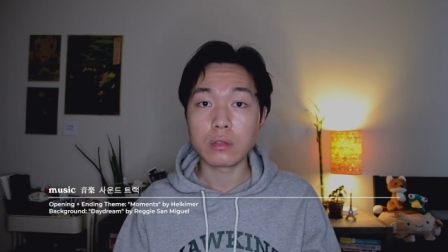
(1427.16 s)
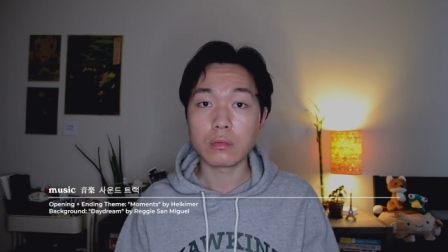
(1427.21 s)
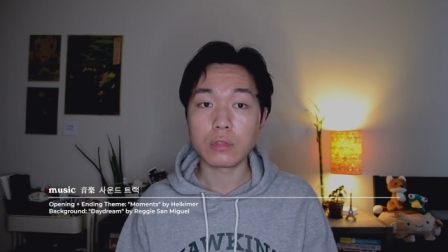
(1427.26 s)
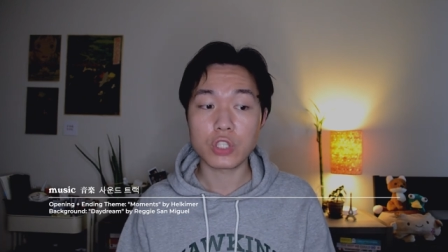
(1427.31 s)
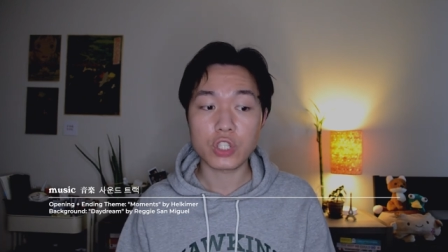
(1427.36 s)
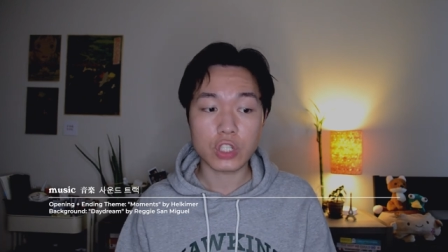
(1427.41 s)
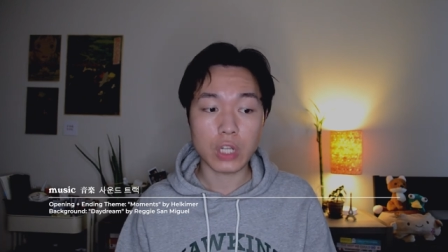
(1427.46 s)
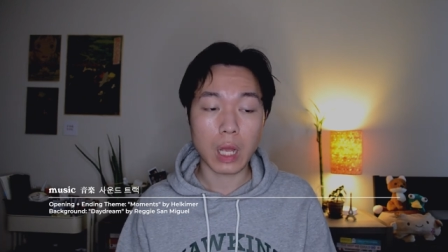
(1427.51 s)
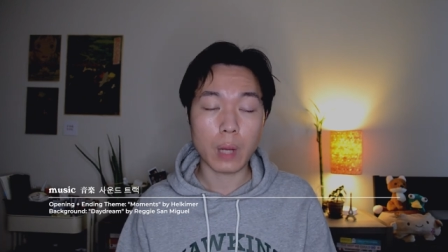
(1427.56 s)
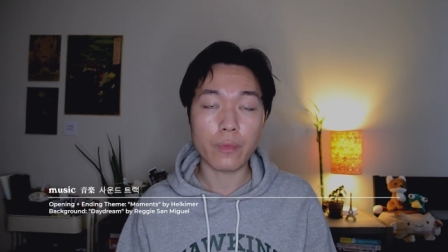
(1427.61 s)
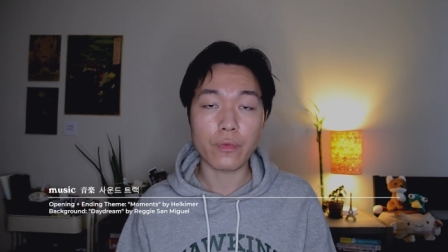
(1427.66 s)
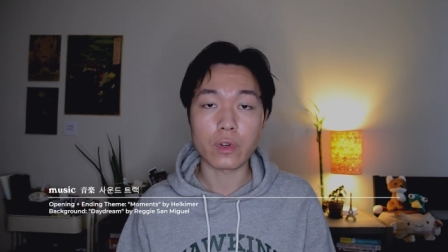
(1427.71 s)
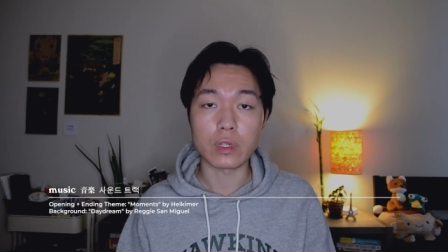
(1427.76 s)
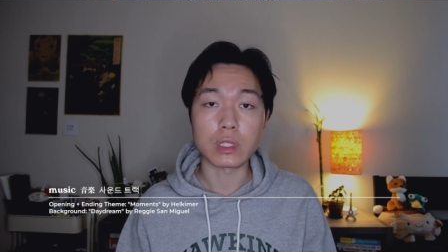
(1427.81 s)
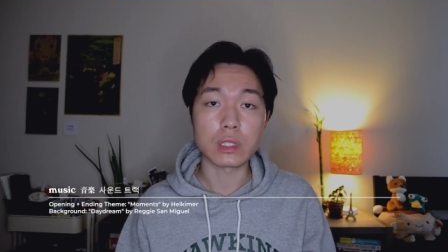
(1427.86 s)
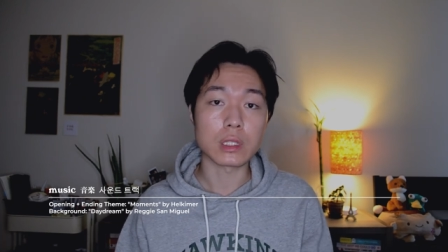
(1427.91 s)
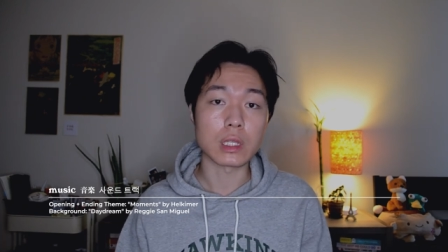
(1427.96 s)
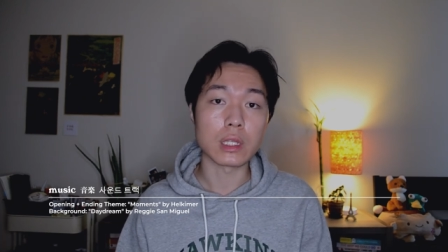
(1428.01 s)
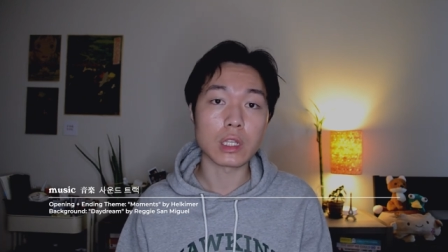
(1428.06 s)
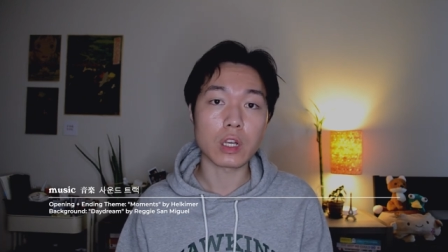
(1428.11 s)
shop for
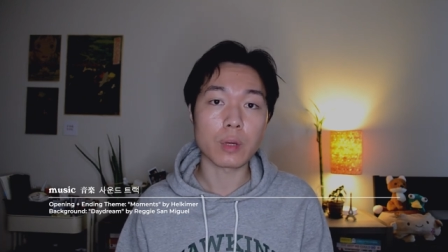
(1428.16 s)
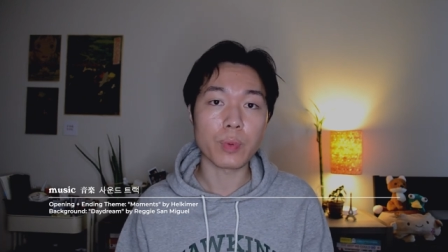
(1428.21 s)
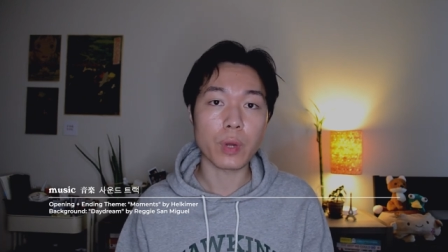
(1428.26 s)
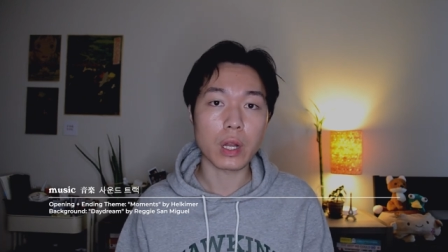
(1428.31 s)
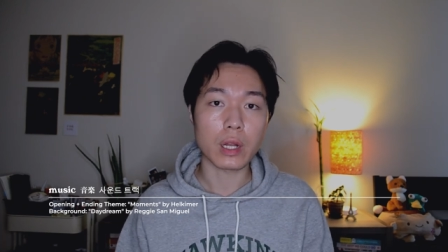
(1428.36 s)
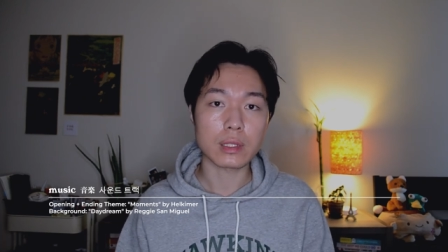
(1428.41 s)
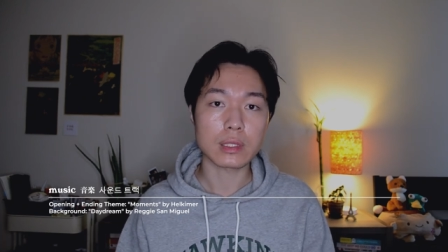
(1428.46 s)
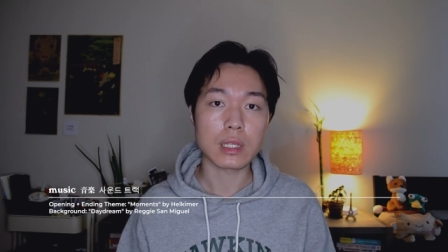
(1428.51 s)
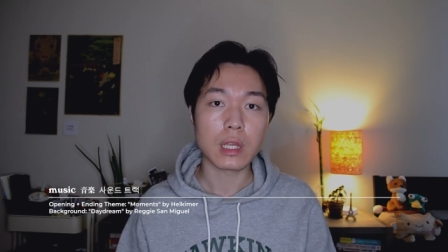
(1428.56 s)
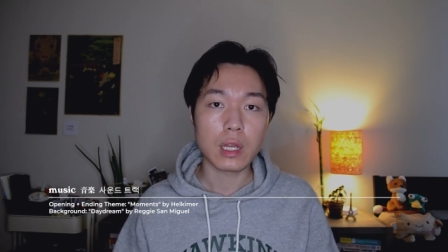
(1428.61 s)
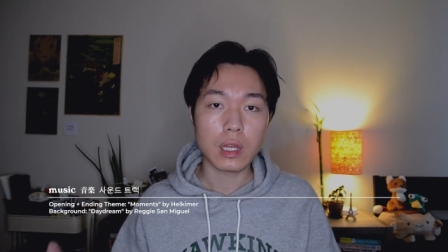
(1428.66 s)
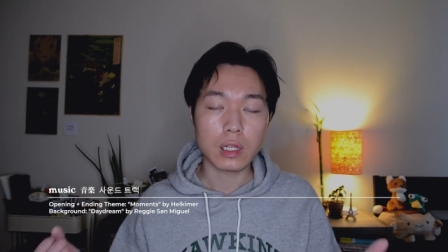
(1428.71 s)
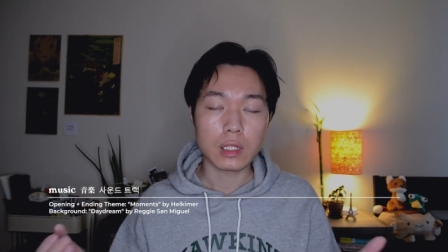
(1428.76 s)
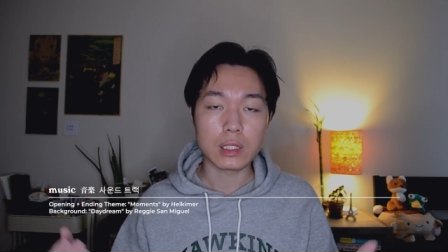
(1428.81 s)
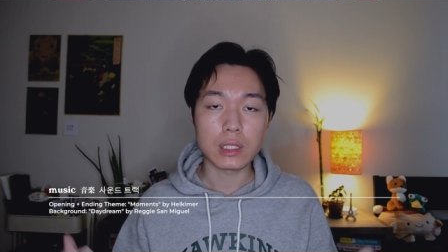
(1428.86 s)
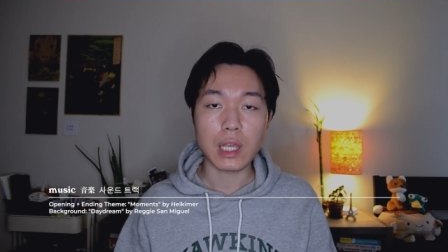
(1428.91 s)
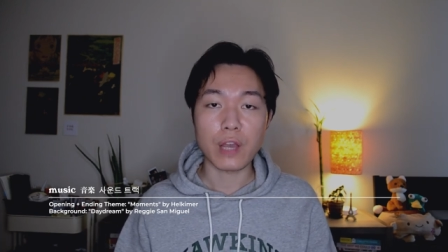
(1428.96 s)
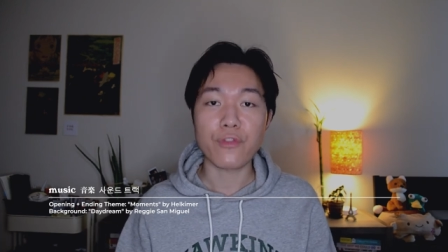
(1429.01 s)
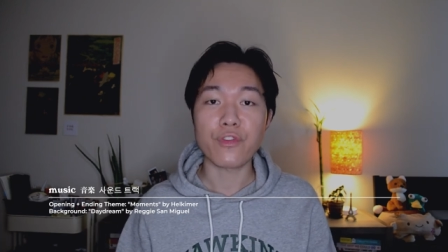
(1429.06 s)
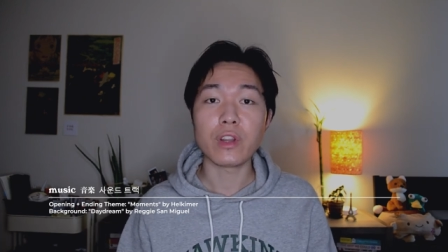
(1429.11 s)
skincare products,
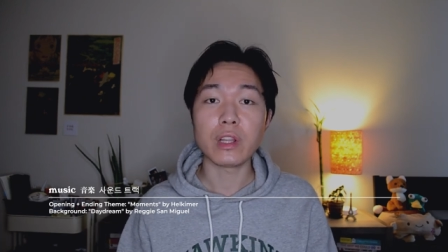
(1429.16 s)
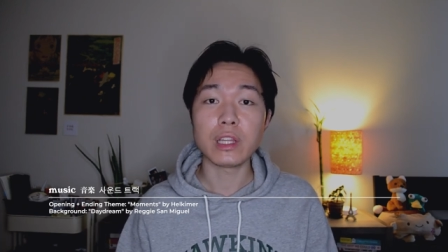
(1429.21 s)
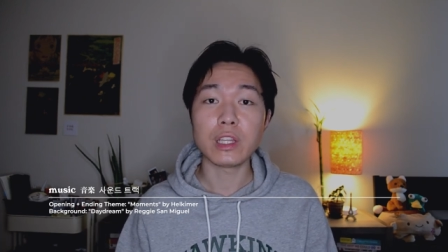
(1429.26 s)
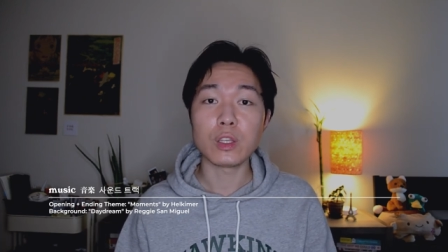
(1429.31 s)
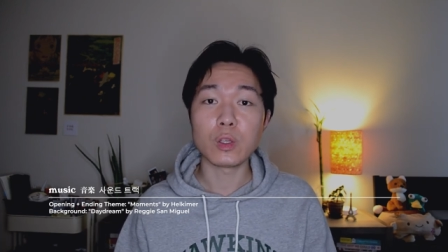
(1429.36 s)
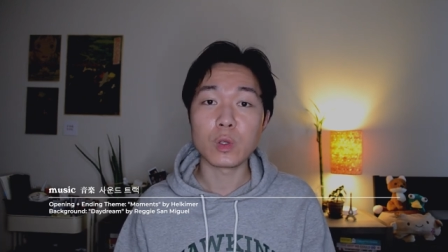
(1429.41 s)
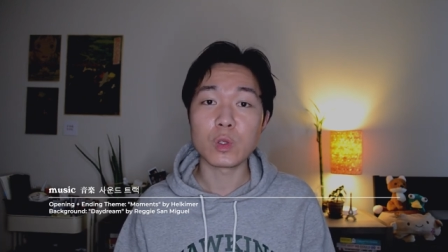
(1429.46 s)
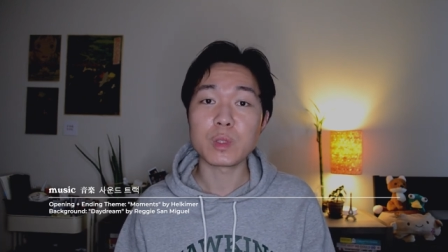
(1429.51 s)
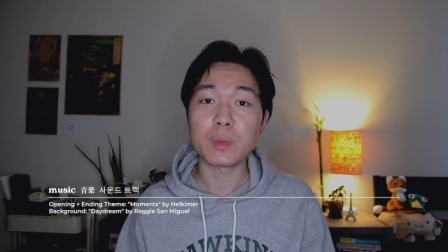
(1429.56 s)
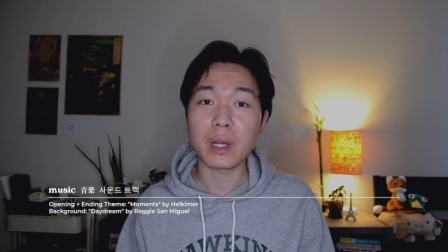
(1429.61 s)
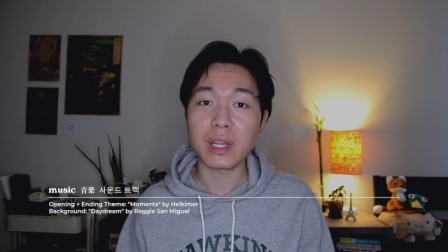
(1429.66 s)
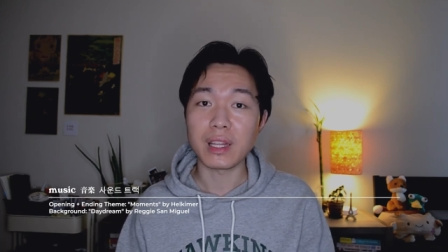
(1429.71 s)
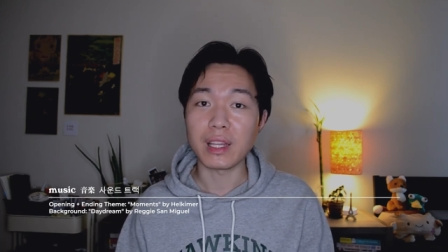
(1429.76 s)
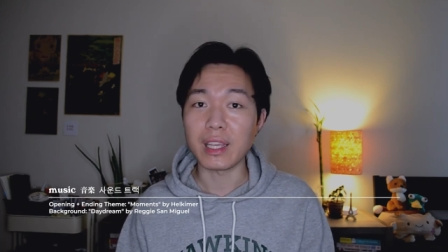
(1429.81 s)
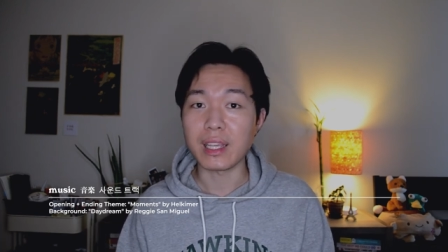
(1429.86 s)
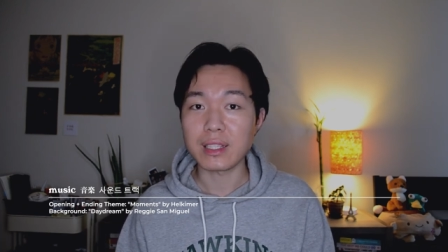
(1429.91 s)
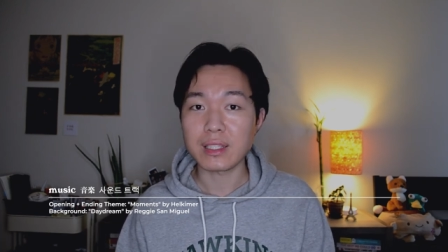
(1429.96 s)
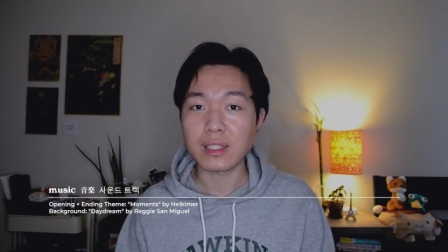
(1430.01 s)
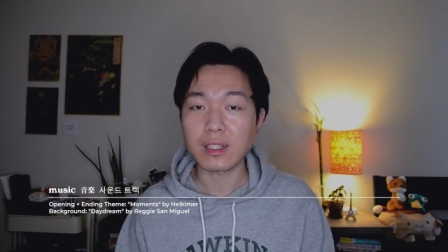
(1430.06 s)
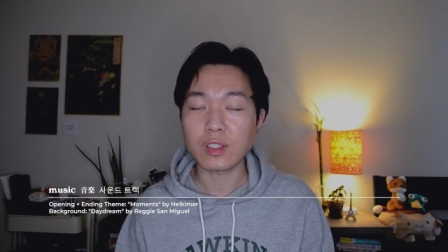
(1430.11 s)
definitely use my
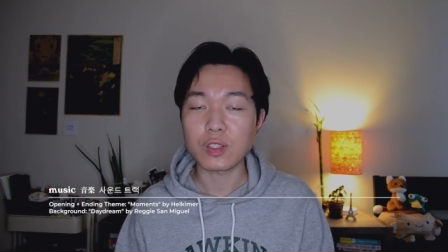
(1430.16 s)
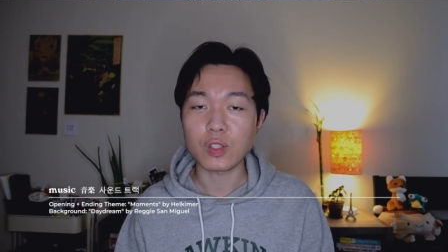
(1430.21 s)
links